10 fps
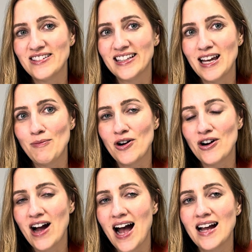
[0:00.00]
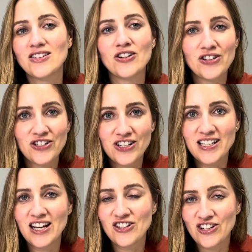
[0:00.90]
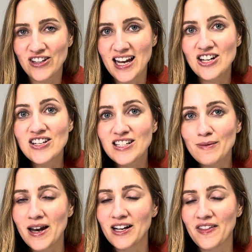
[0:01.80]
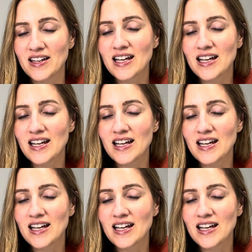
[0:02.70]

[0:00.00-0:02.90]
labor at certain gestational ages depending on the